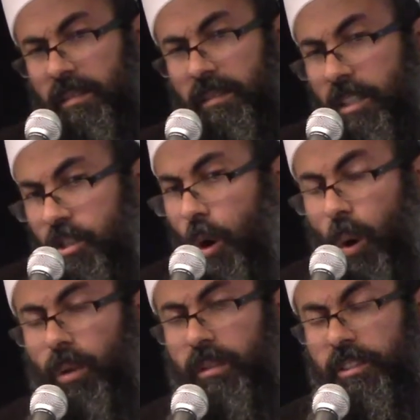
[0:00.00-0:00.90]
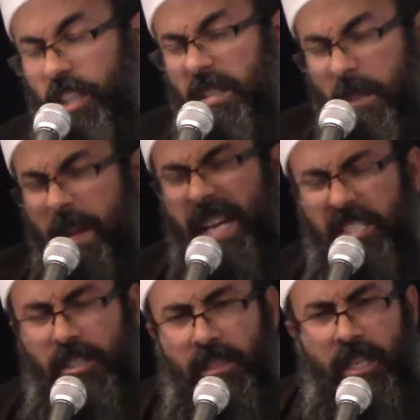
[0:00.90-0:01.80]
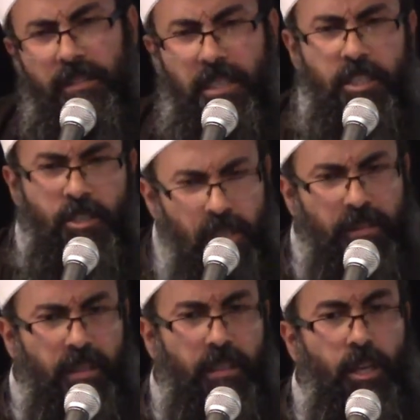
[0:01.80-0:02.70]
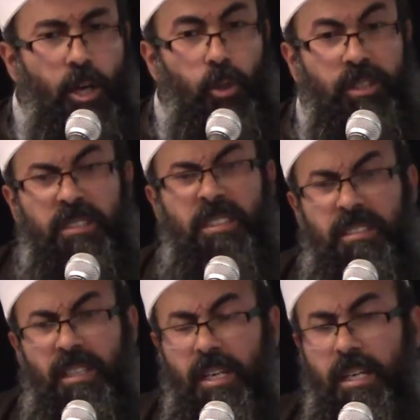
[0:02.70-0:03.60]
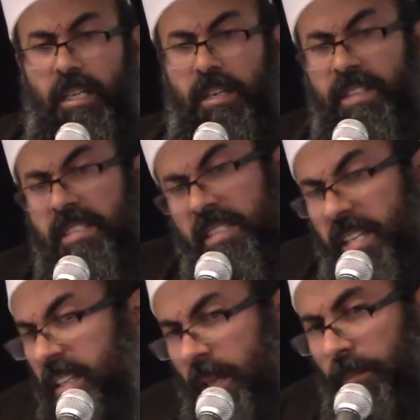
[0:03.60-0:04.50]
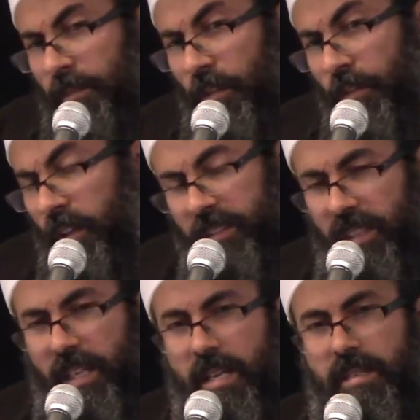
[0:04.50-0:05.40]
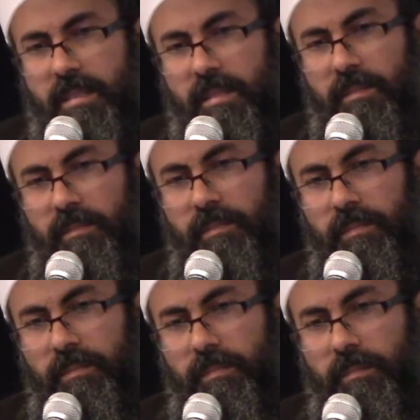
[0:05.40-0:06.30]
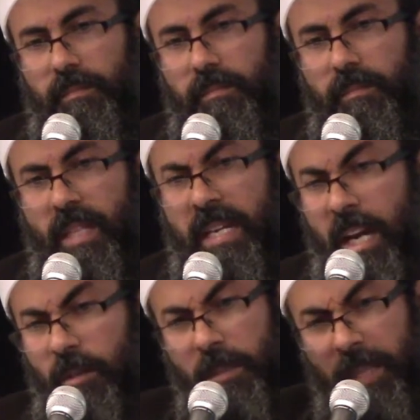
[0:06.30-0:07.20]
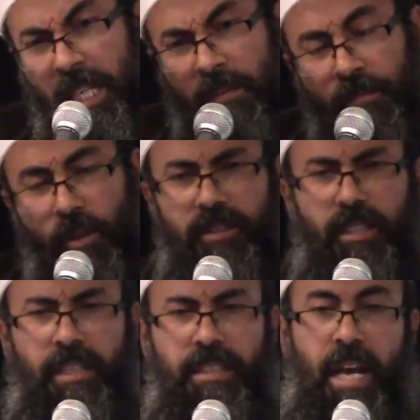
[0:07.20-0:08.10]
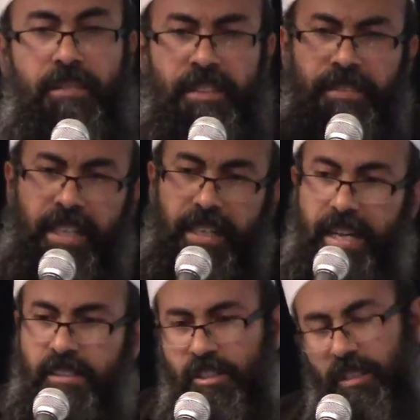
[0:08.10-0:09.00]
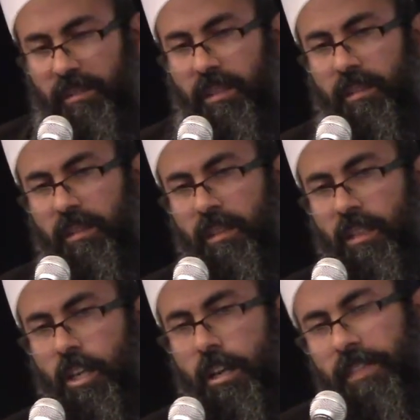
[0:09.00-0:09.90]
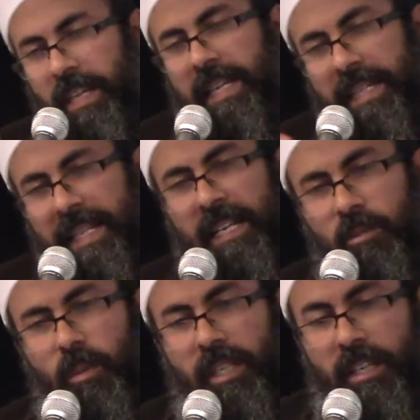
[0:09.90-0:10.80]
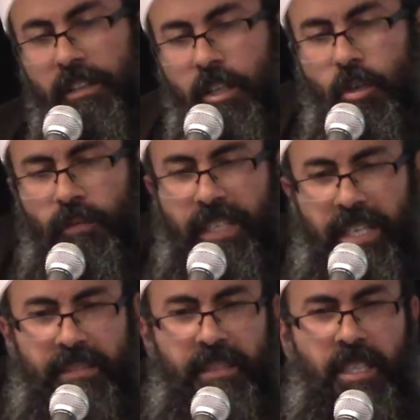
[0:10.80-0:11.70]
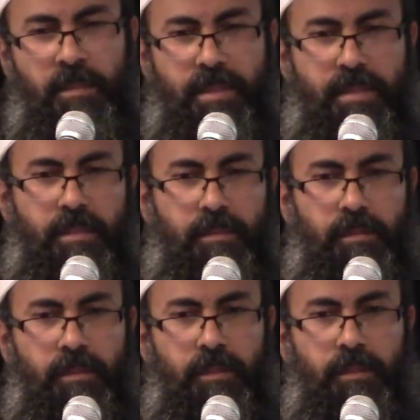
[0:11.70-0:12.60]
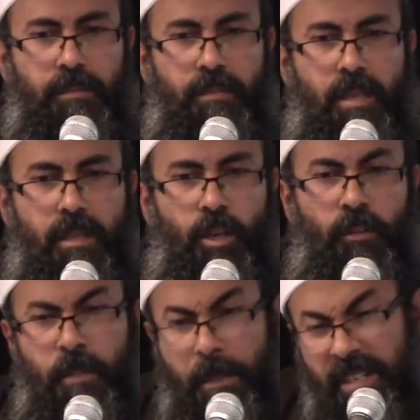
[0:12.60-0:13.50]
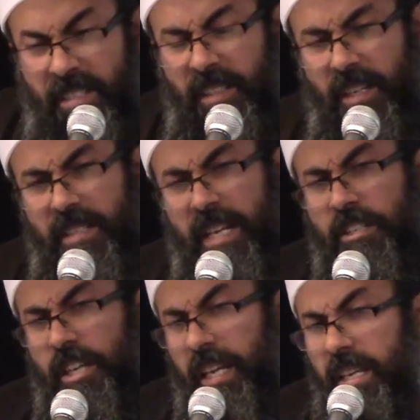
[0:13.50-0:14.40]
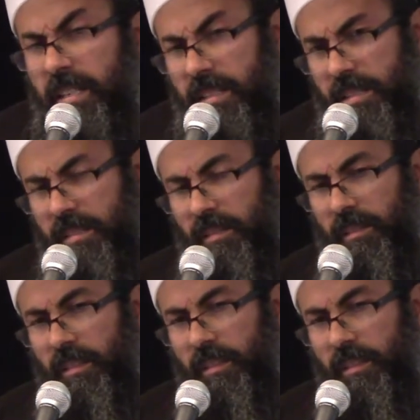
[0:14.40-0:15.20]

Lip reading: years old. Just imagine there are children who didn't even see them for 40 years. And now they became 40 and they have even grandchildren. Think in that way. Think of the yatims, of prisoners and shaheeds.